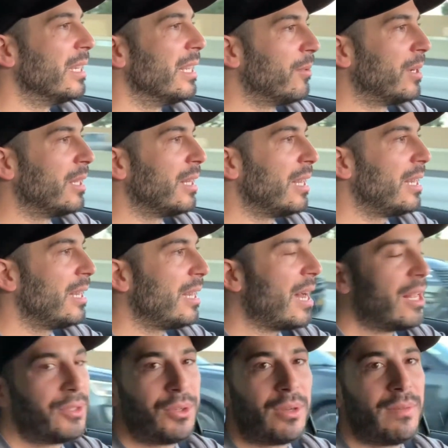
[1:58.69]
Well, I'll
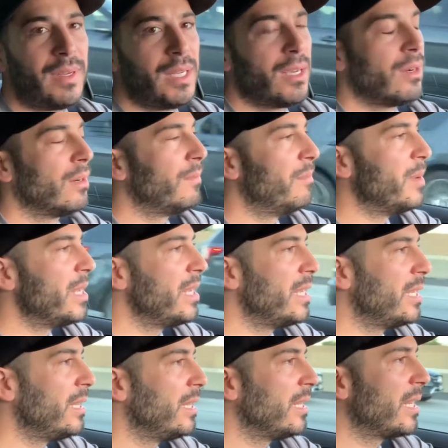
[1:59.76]
do a video of me
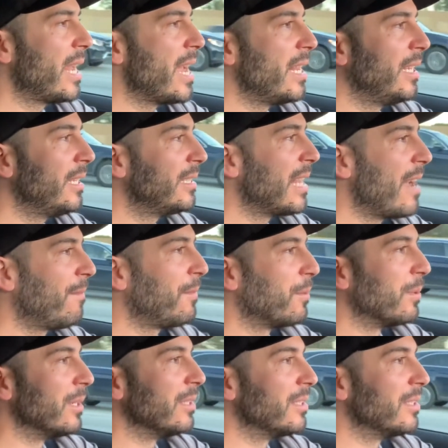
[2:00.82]
in the canyons afterwards.